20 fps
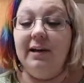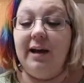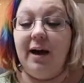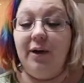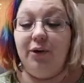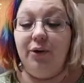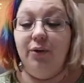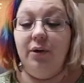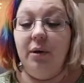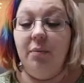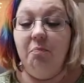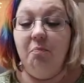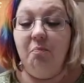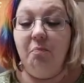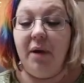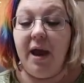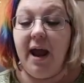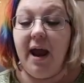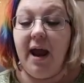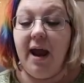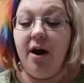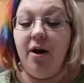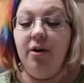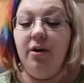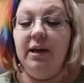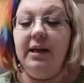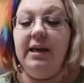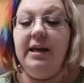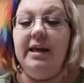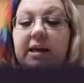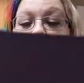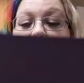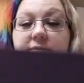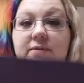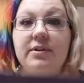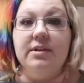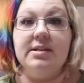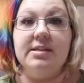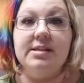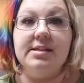Now you can barely
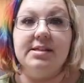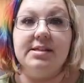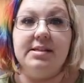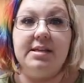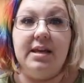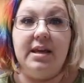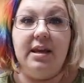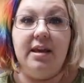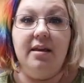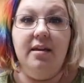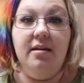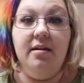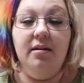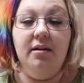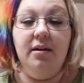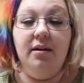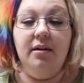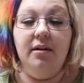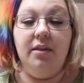even see